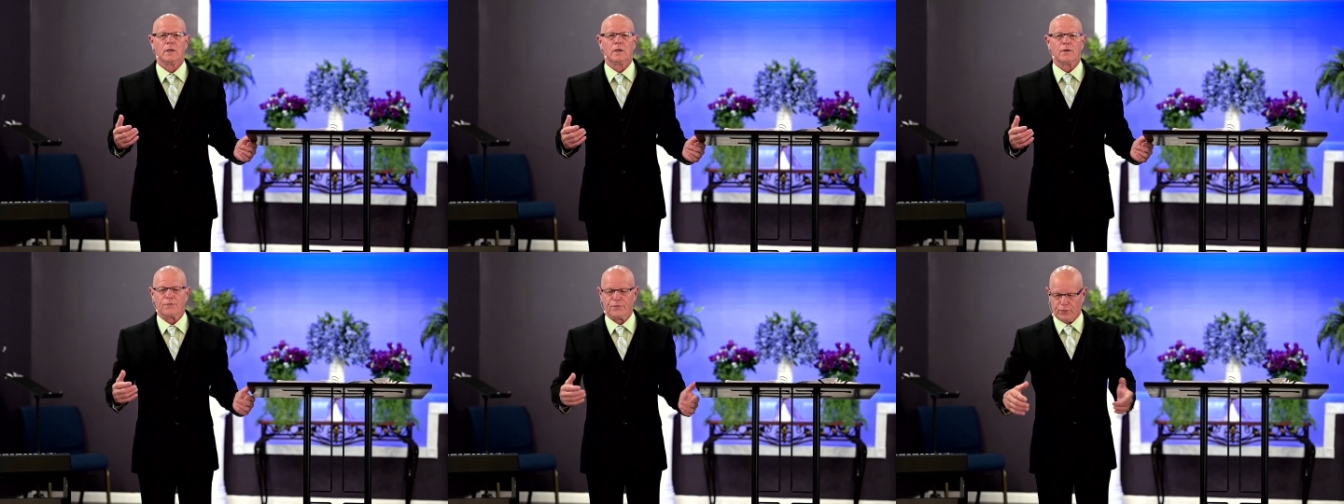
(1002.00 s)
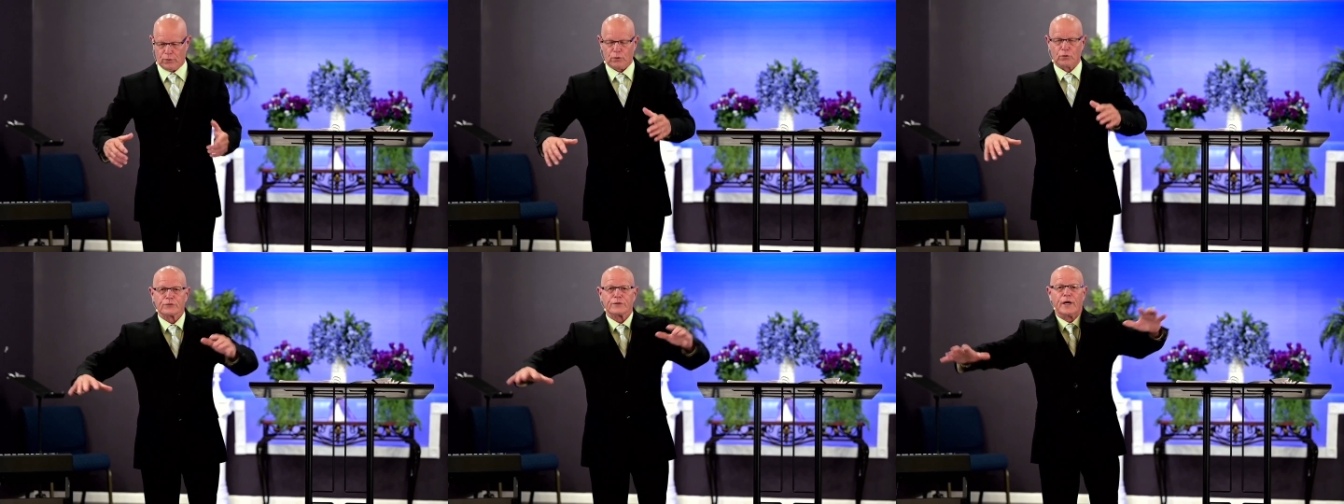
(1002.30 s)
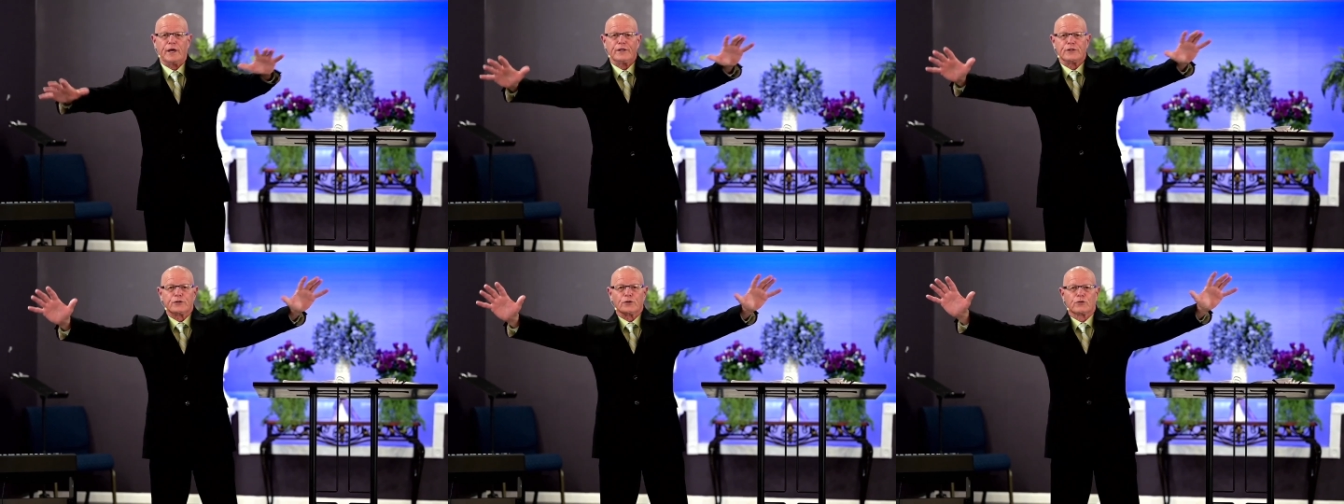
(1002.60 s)
those
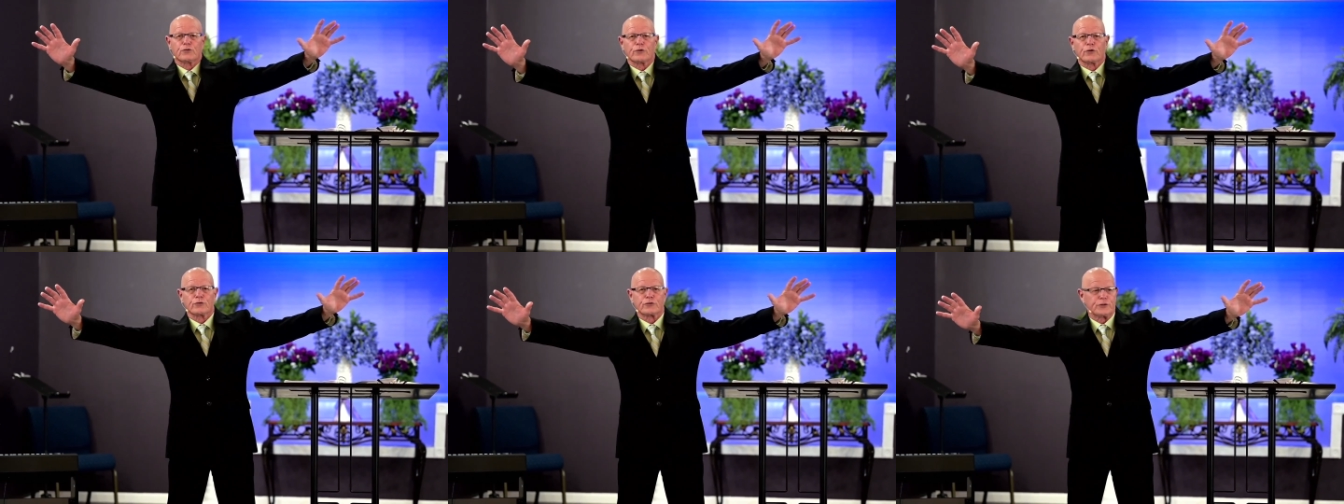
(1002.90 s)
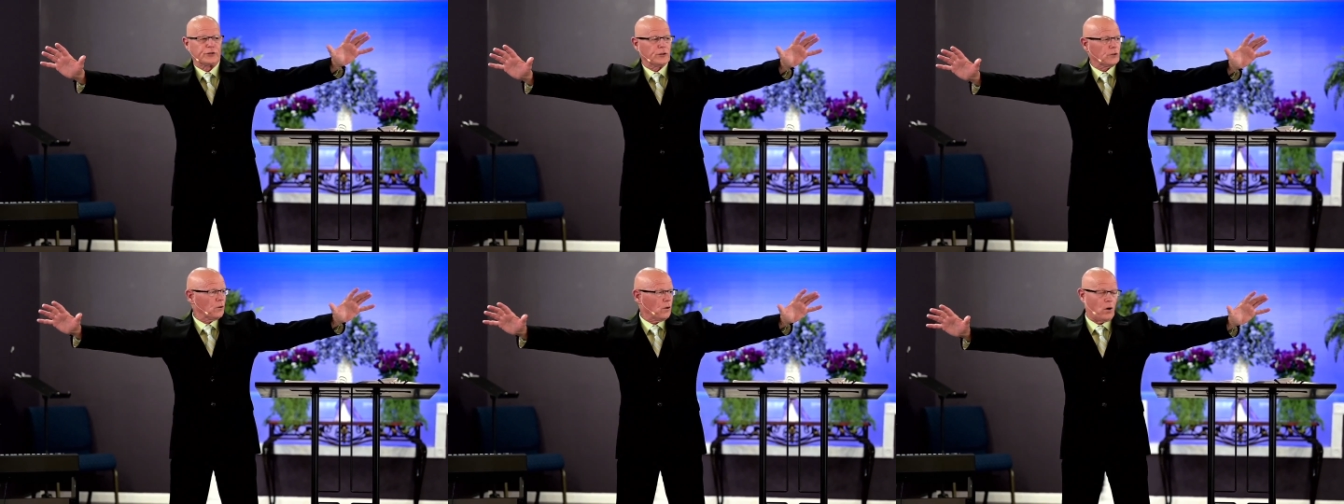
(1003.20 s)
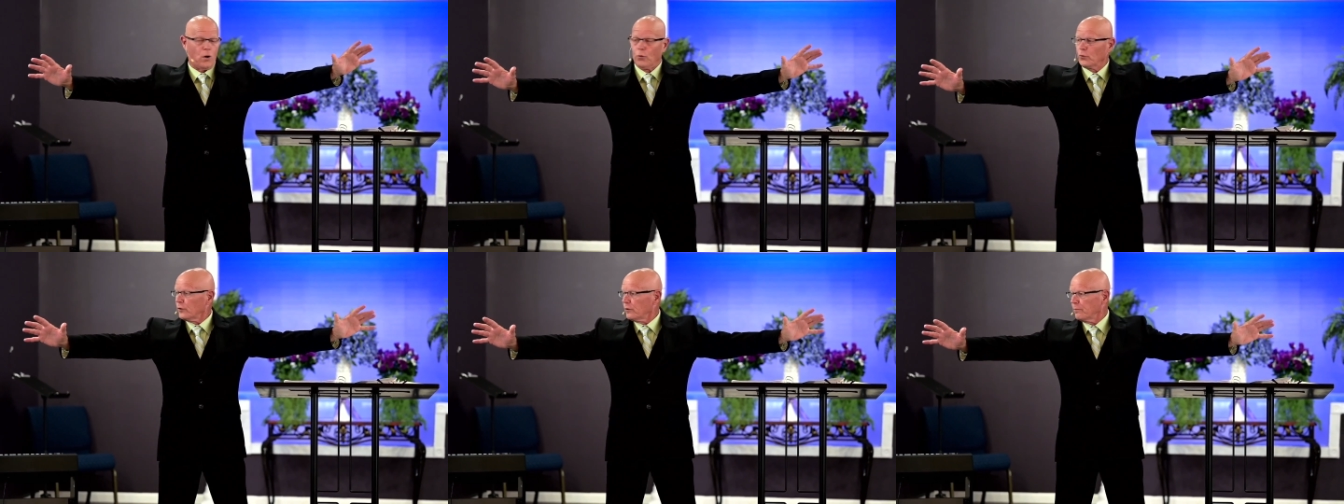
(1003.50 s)
angels are still
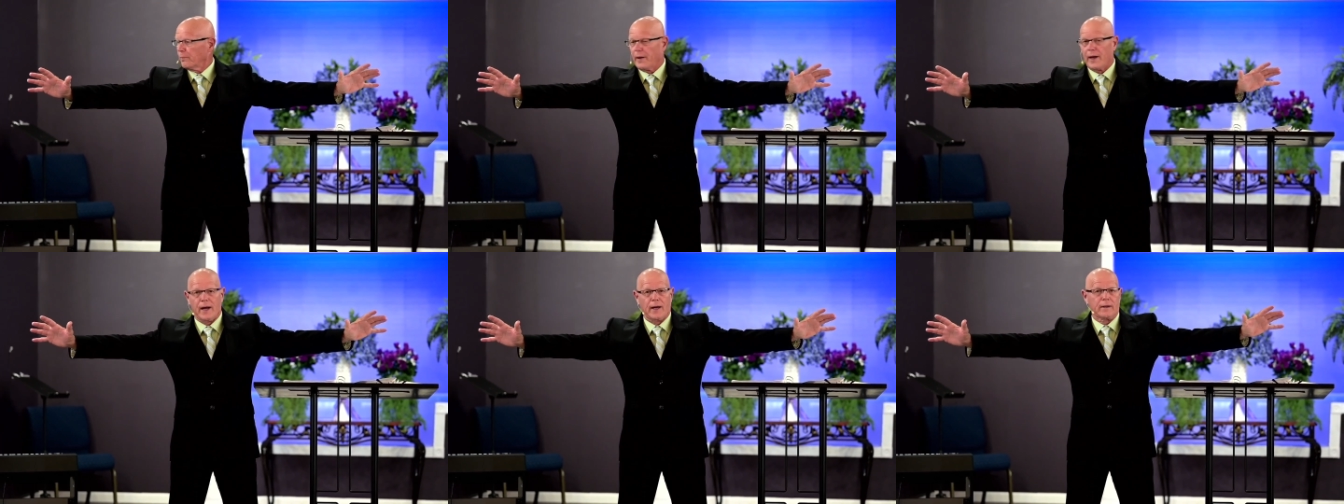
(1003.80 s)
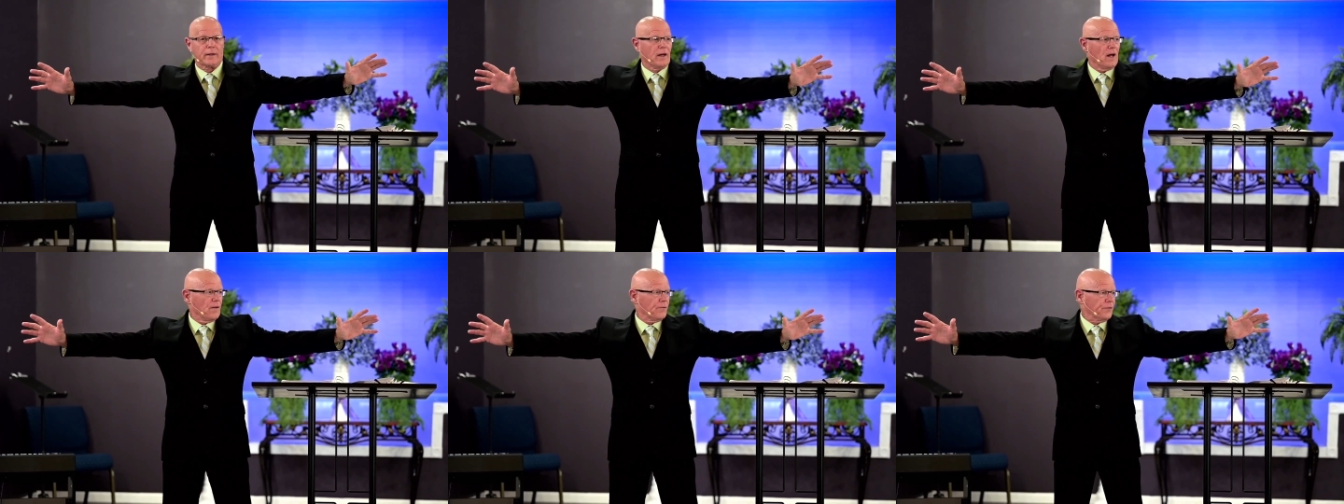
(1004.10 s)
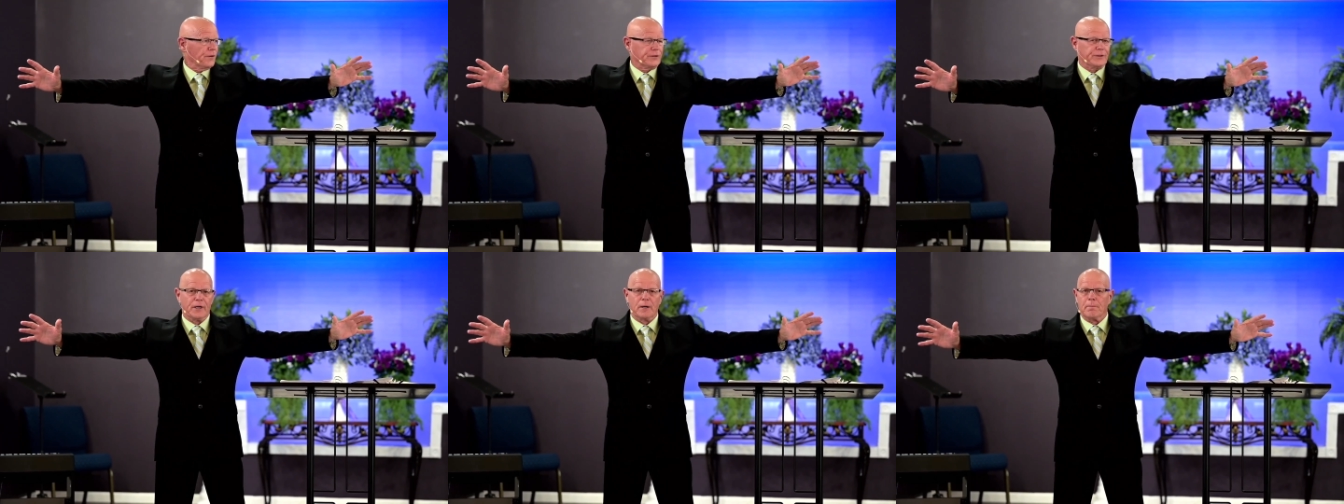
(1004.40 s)
holding back the
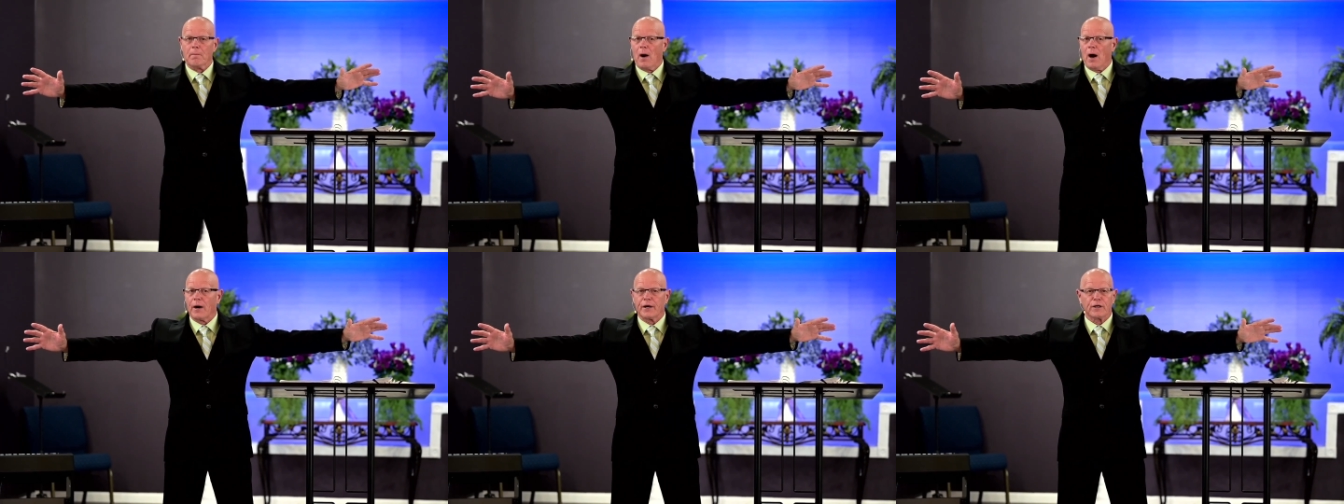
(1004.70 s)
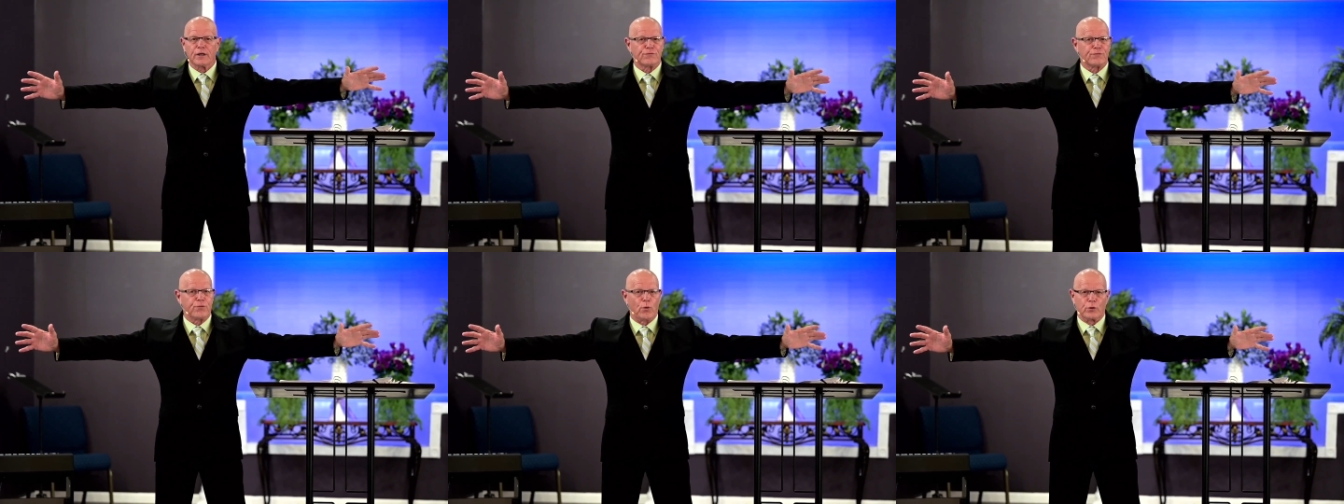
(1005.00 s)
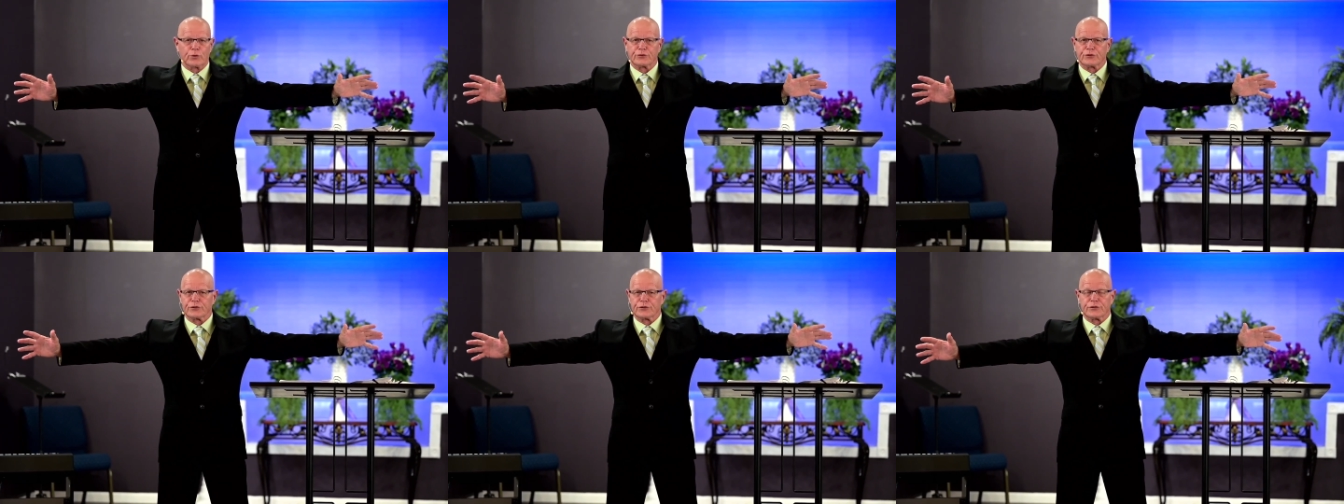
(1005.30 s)
demonic
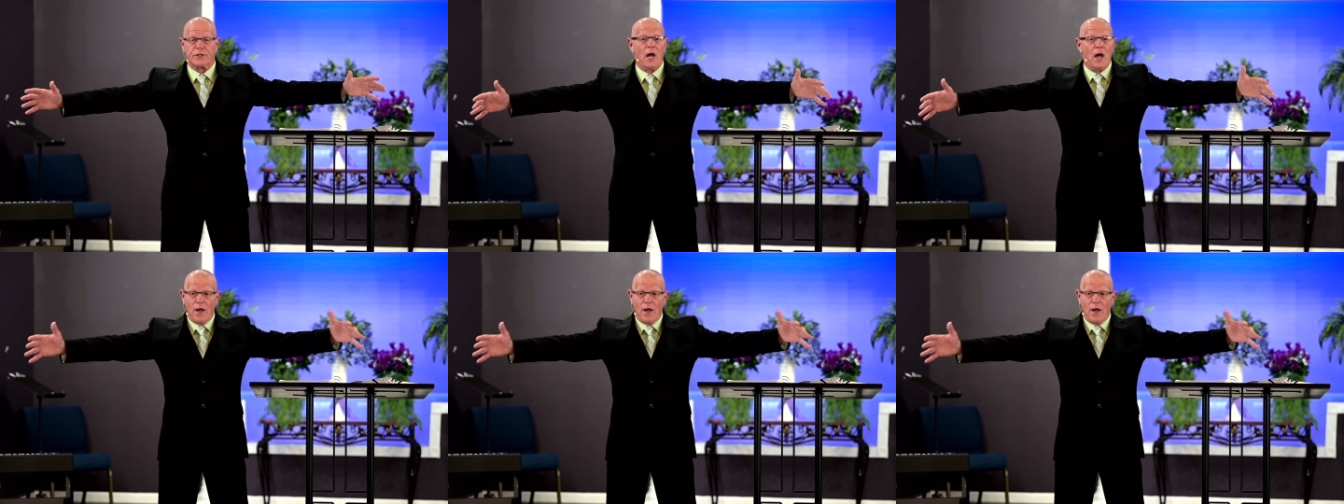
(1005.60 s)
forces